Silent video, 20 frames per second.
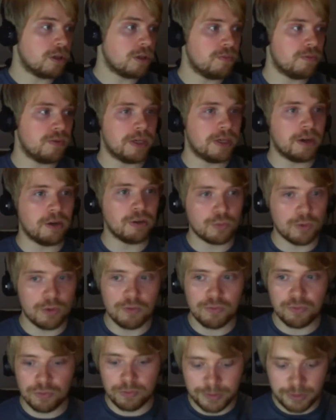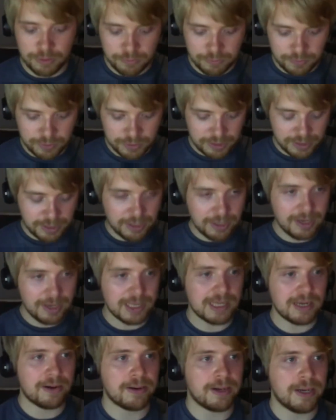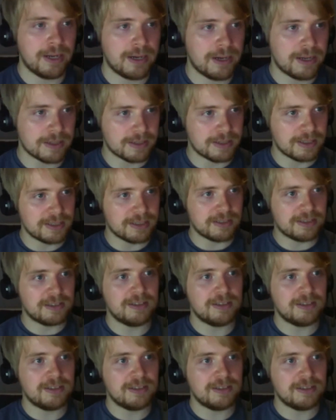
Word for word: Hopefully, it goes well for them, and hopefully, they can get there again next season.